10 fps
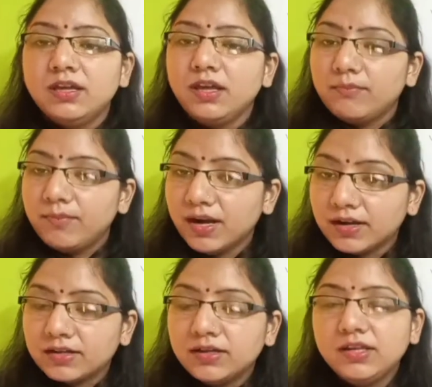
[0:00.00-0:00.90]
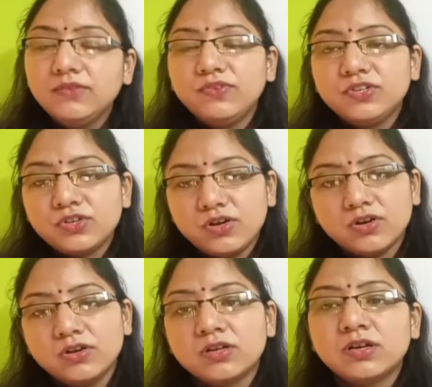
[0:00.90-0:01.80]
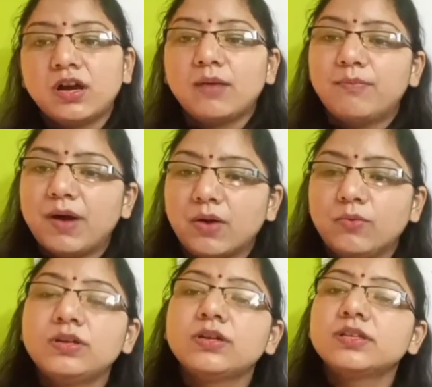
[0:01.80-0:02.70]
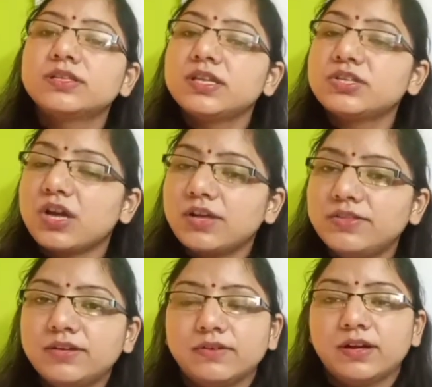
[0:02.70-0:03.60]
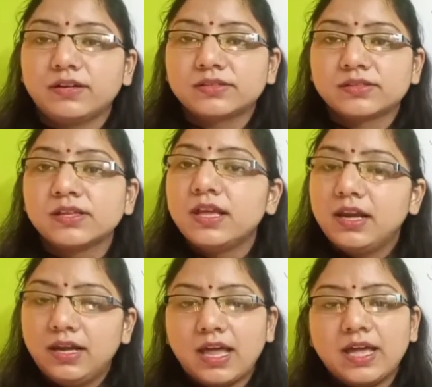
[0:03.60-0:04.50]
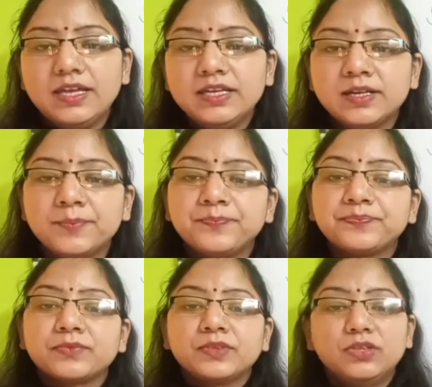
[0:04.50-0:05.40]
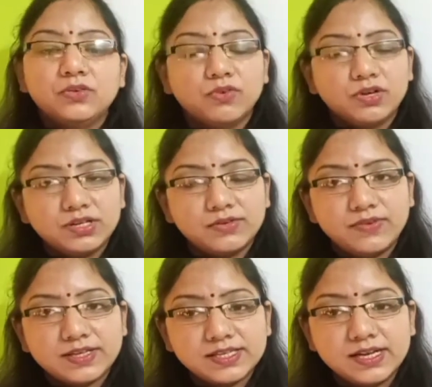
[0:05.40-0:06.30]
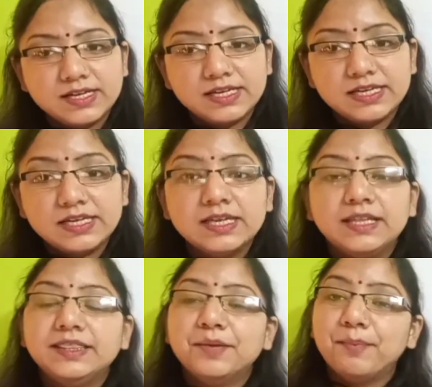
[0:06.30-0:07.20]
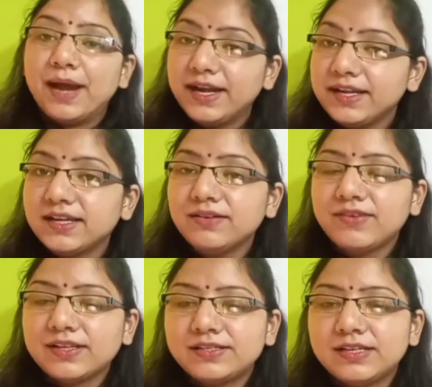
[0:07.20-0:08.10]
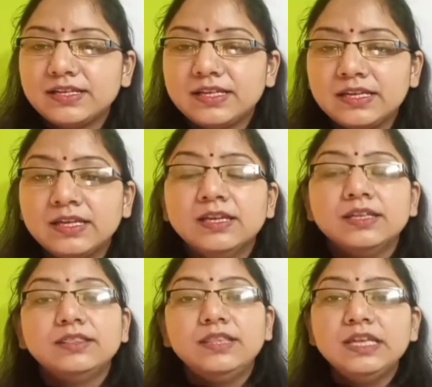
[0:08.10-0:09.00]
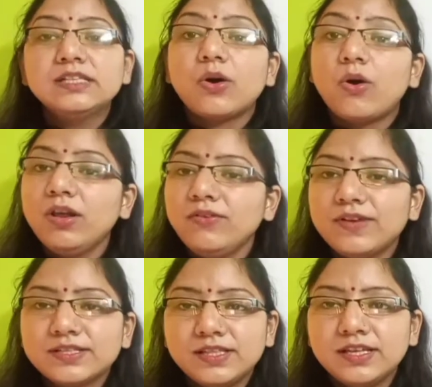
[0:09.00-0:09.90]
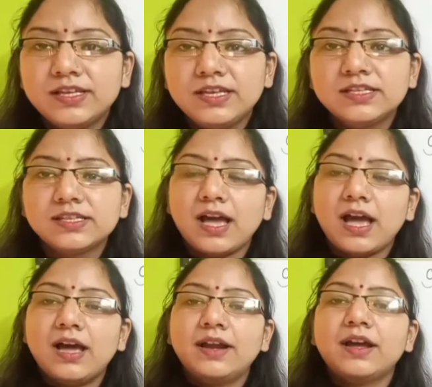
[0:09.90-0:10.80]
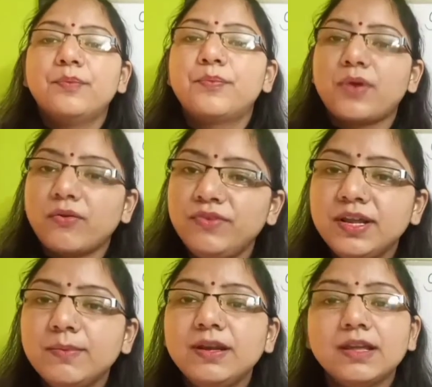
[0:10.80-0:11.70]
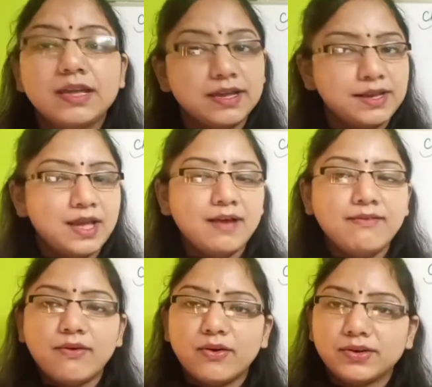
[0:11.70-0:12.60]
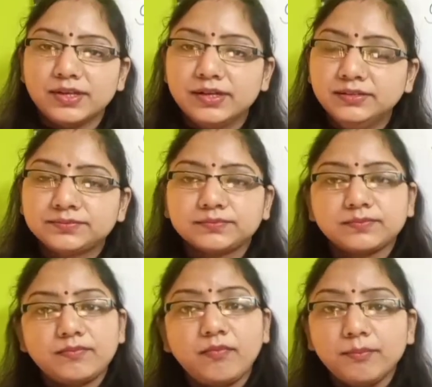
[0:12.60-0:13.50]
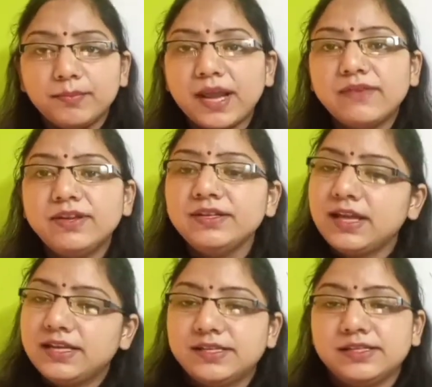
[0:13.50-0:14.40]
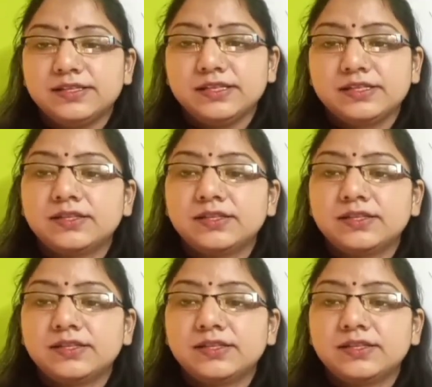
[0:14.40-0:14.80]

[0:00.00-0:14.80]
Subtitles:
But if we talk about such other works like the water facility, the medical facility, these all facilities are a profitable area for the private agencies.